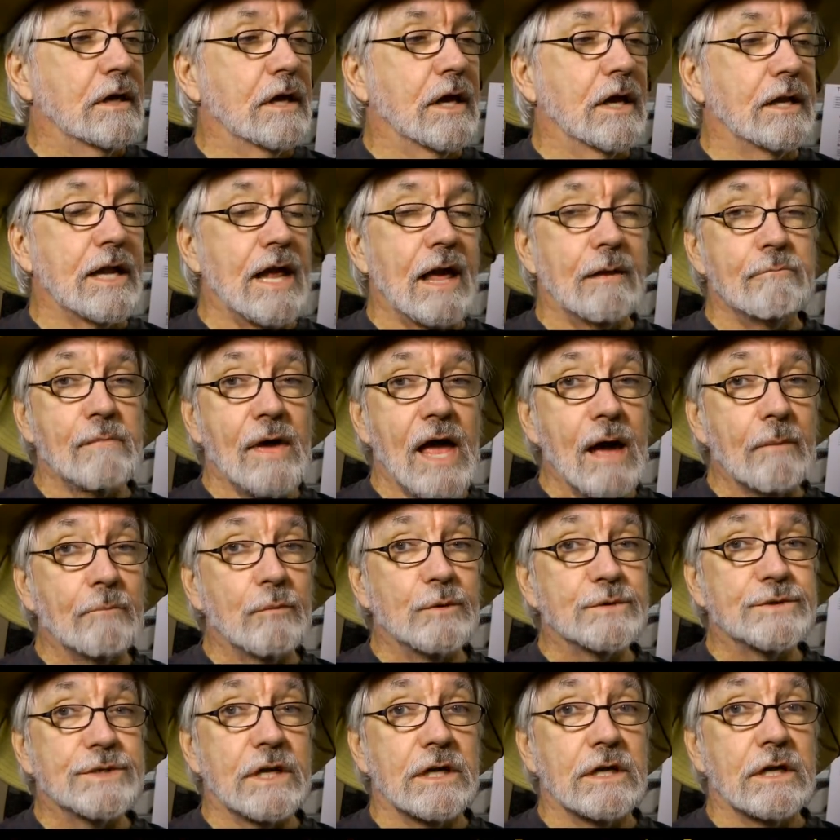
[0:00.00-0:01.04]
And that map
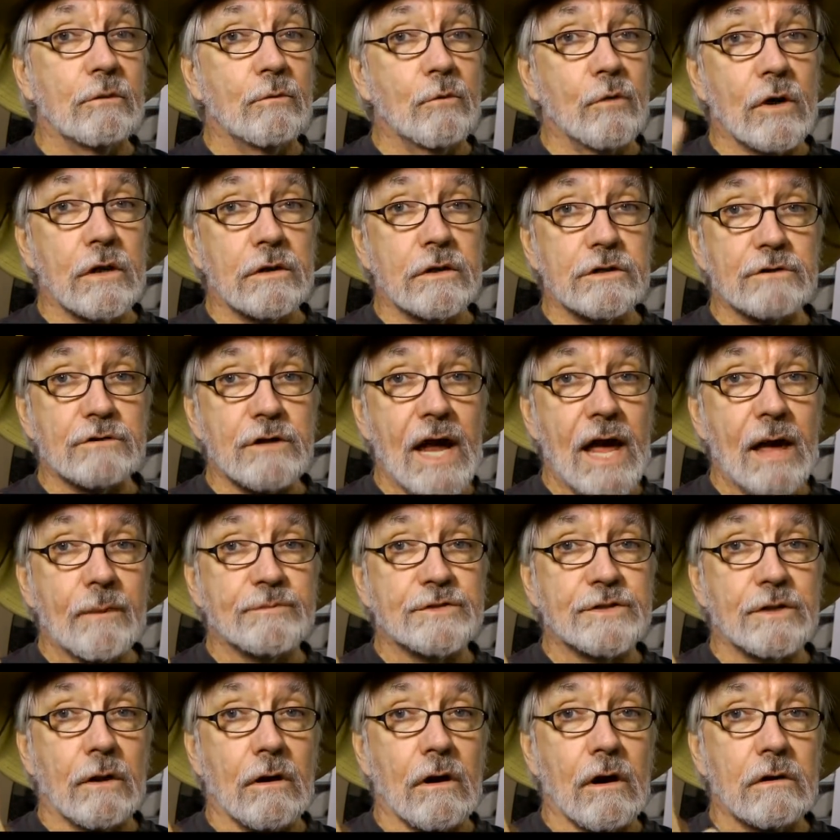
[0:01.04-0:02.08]
will tell you where the
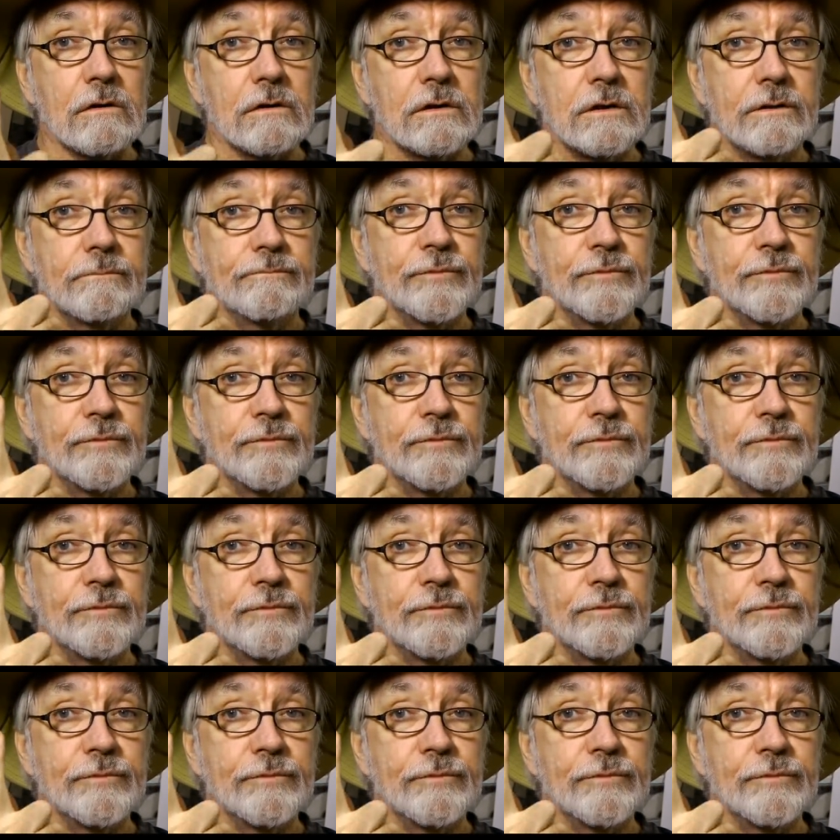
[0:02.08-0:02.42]
traps are.